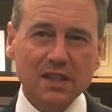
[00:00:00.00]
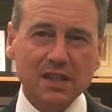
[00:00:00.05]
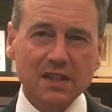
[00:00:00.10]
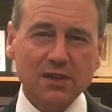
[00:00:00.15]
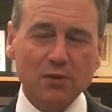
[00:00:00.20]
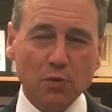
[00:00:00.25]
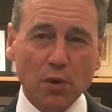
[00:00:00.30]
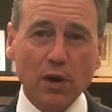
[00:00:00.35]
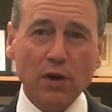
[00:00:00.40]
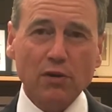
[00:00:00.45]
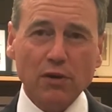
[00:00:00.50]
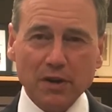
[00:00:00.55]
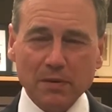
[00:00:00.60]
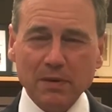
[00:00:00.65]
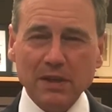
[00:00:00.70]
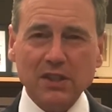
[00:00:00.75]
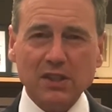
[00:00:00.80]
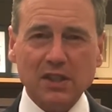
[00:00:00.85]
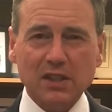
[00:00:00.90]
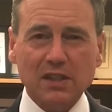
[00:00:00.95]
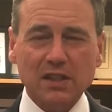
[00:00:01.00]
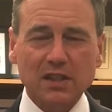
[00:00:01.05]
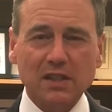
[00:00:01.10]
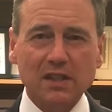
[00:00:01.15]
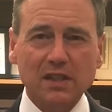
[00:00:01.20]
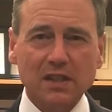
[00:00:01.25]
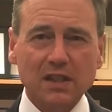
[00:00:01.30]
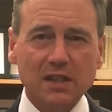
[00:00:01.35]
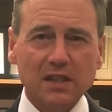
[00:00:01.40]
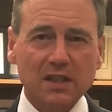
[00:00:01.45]
the Royal Commission
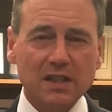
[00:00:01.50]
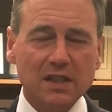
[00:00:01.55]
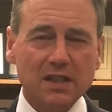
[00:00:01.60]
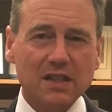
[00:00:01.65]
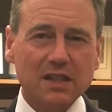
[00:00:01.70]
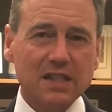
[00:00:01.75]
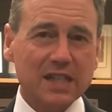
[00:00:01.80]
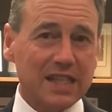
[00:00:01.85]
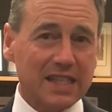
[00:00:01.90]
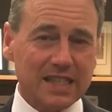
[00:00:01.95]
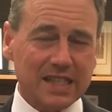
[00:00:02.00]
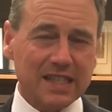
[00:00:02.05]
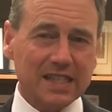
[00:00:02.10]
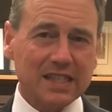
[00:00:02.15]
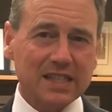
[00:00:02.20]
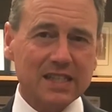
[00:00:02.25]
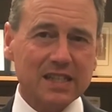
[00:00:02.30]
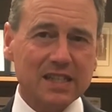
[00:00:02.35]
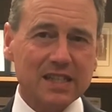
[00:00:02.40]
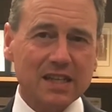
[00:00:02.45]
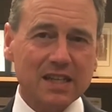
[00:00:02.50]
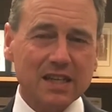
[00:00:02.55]
sets